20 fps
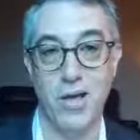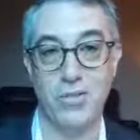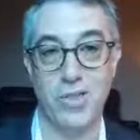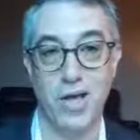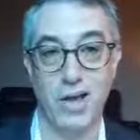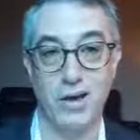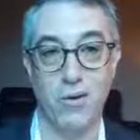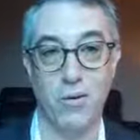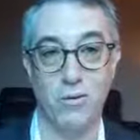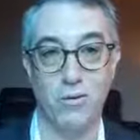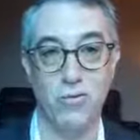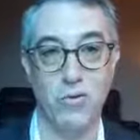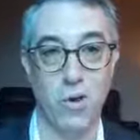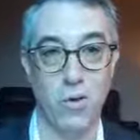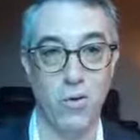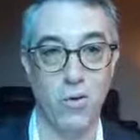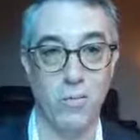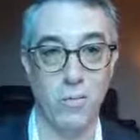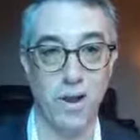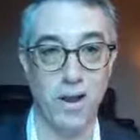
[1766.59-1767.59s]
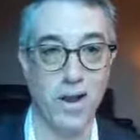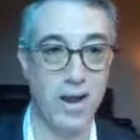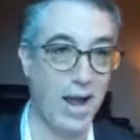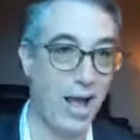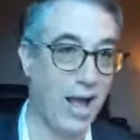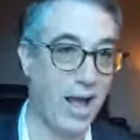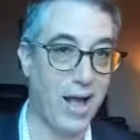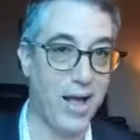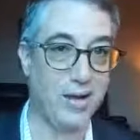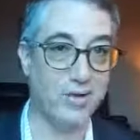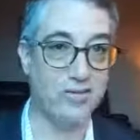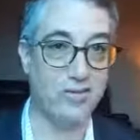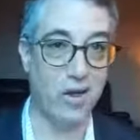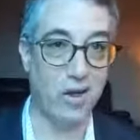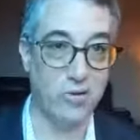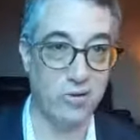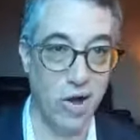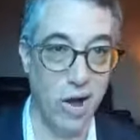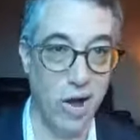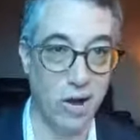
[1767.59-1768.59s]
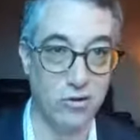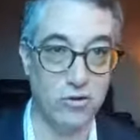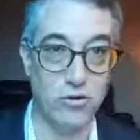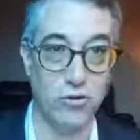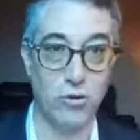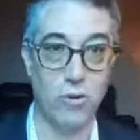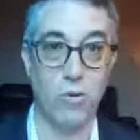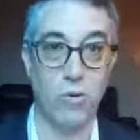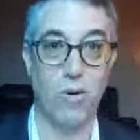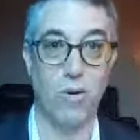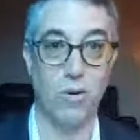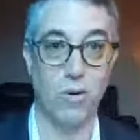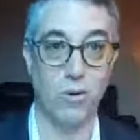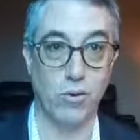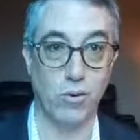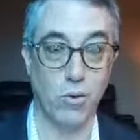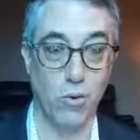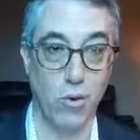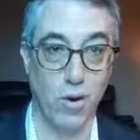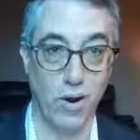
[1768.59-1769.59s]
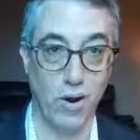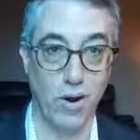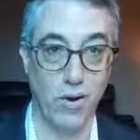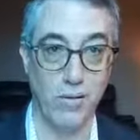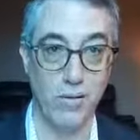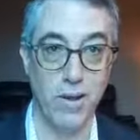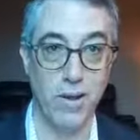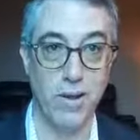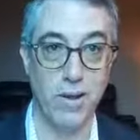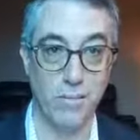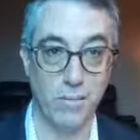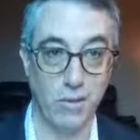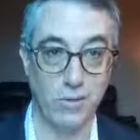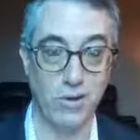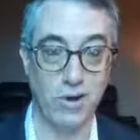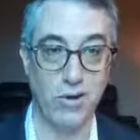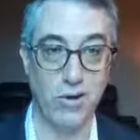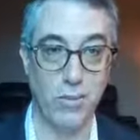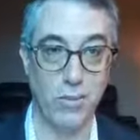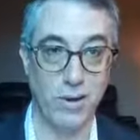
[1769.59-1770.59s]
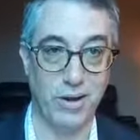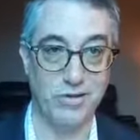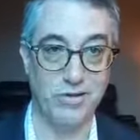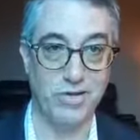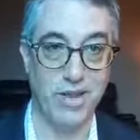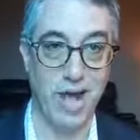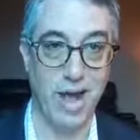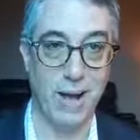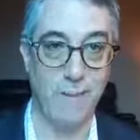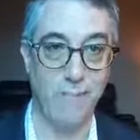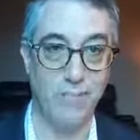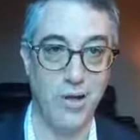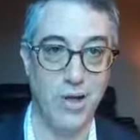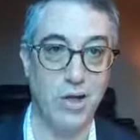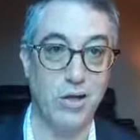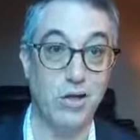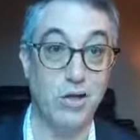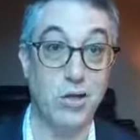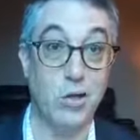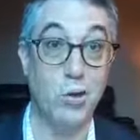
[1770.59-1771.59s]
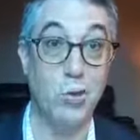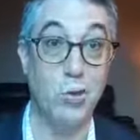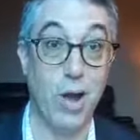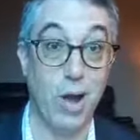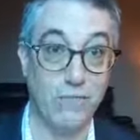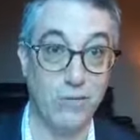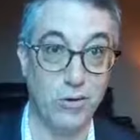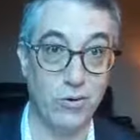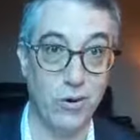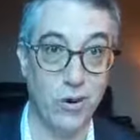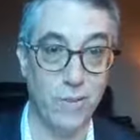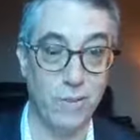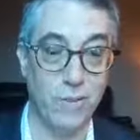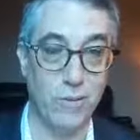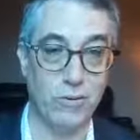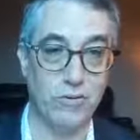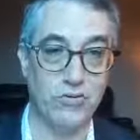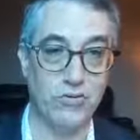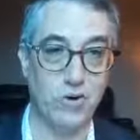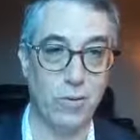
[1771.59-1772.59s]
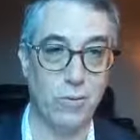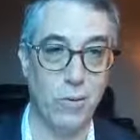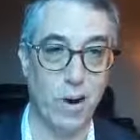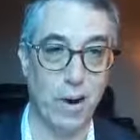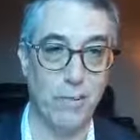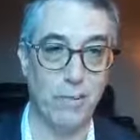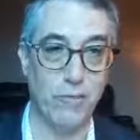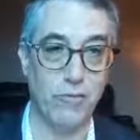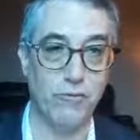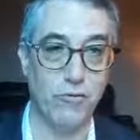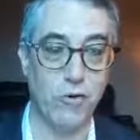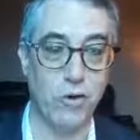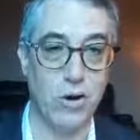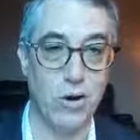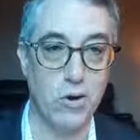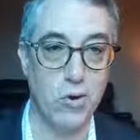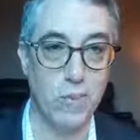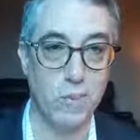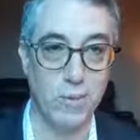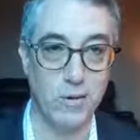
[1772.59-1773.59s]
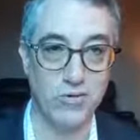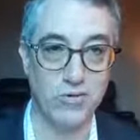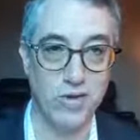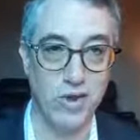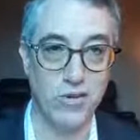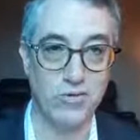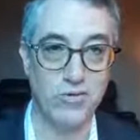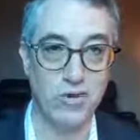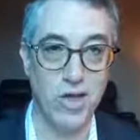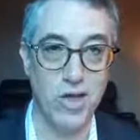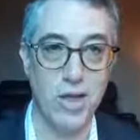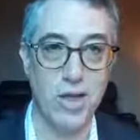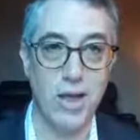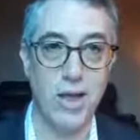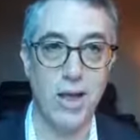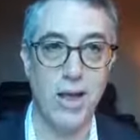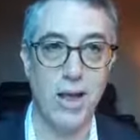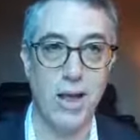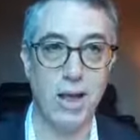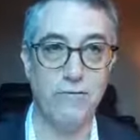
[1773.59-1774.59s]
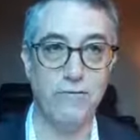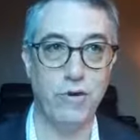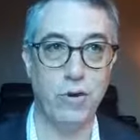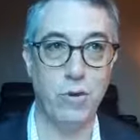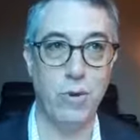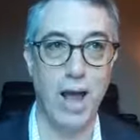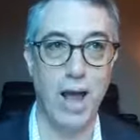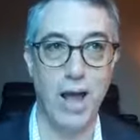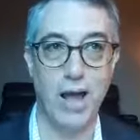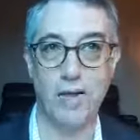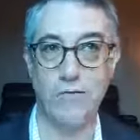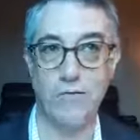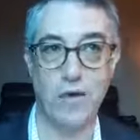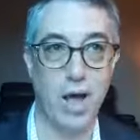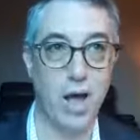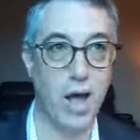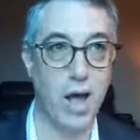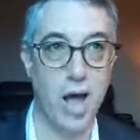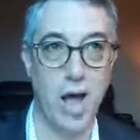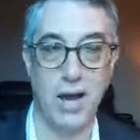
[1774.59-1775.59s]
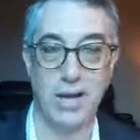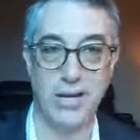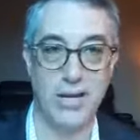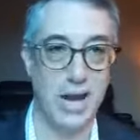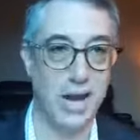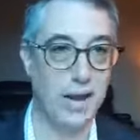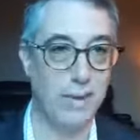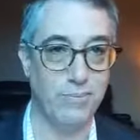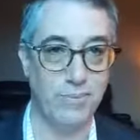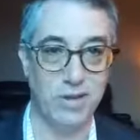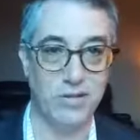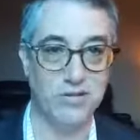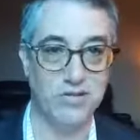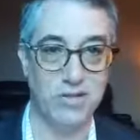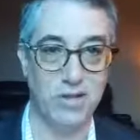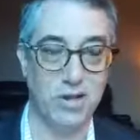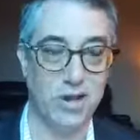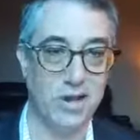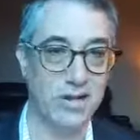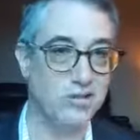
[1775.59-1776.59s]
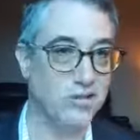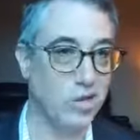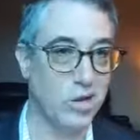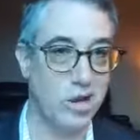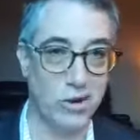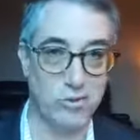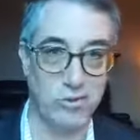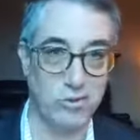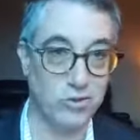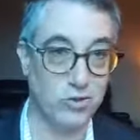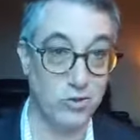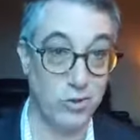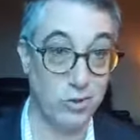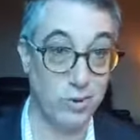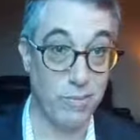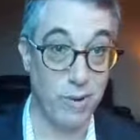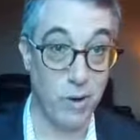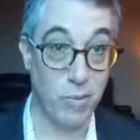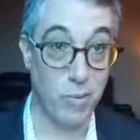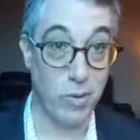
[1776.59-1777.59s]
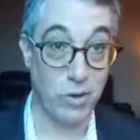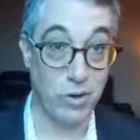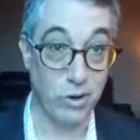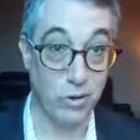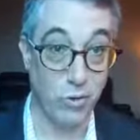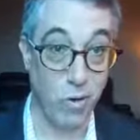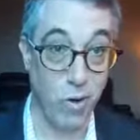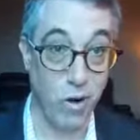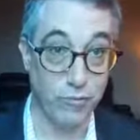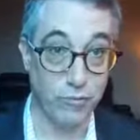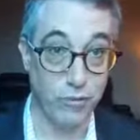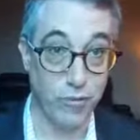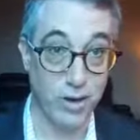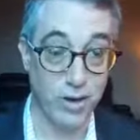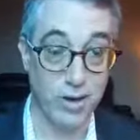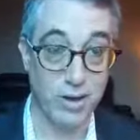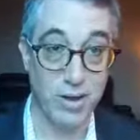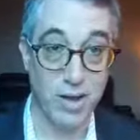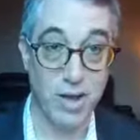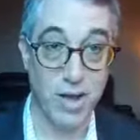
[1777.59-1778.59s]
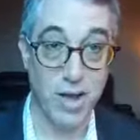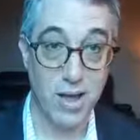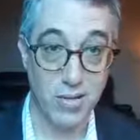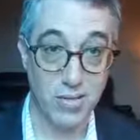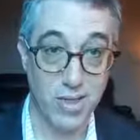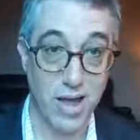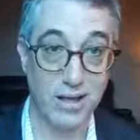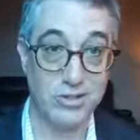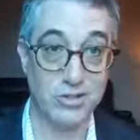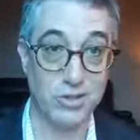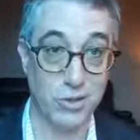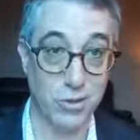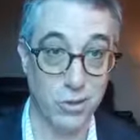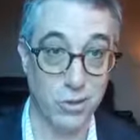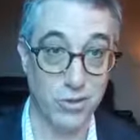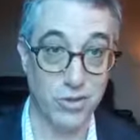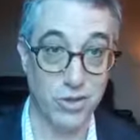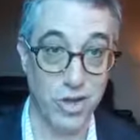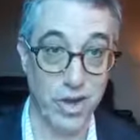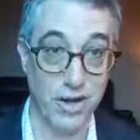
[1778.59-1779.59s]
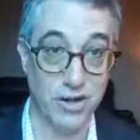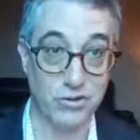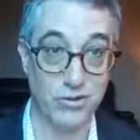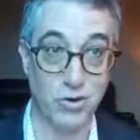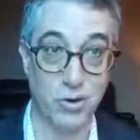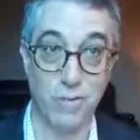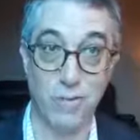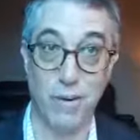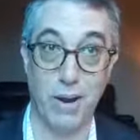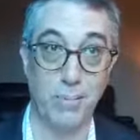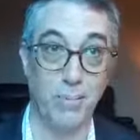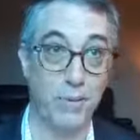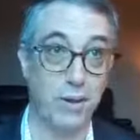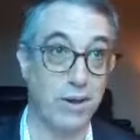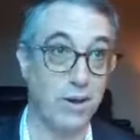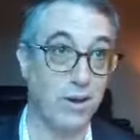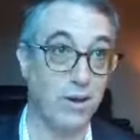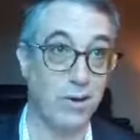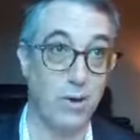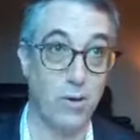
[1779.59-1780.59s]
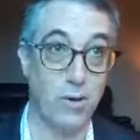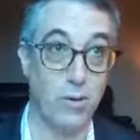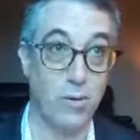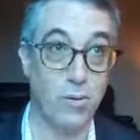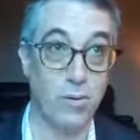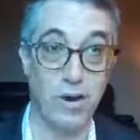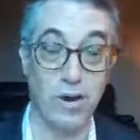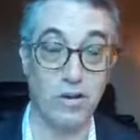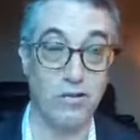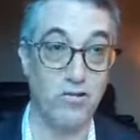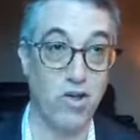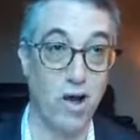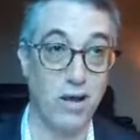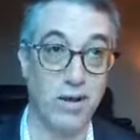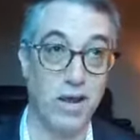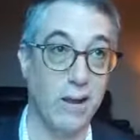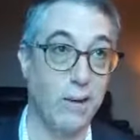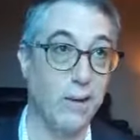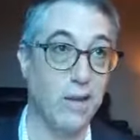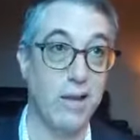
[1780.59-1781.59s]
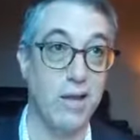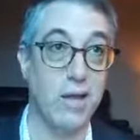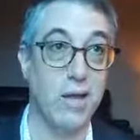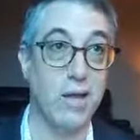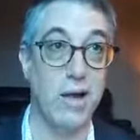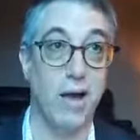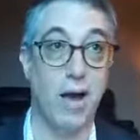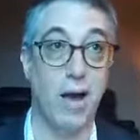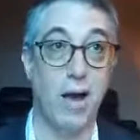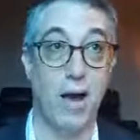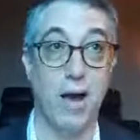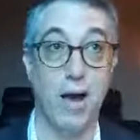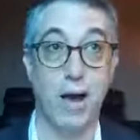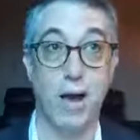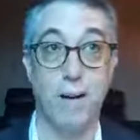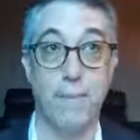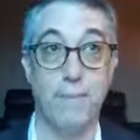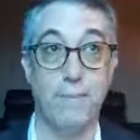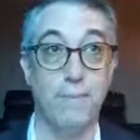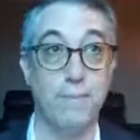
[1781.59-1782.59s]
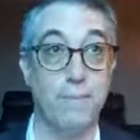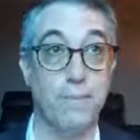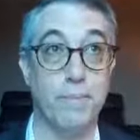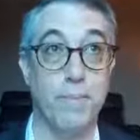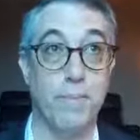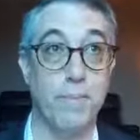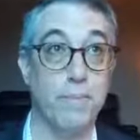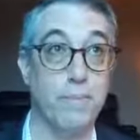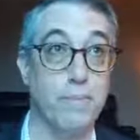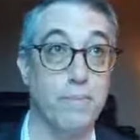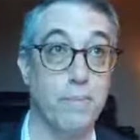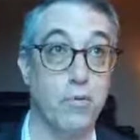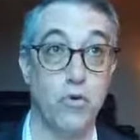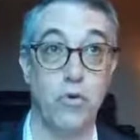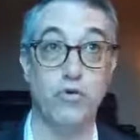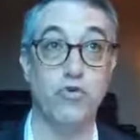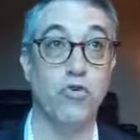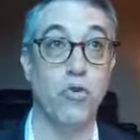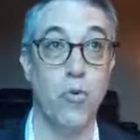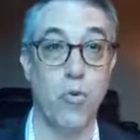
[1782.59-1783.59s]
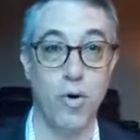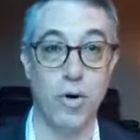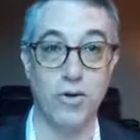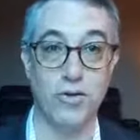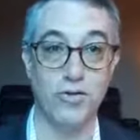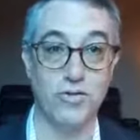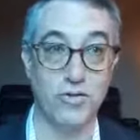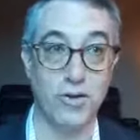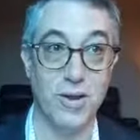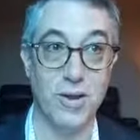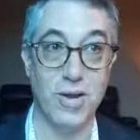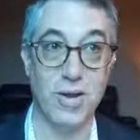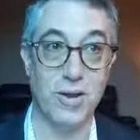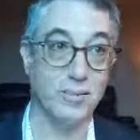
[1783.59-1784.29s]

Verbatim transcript: They don't know me as a doctor or lawyer, but they know me as that. You have your own personal brand. But for your business, if you have a, a name that's easily understood about what you're offering, that's a good thing. So it might be, you know, Kentucky um, Brew Tours.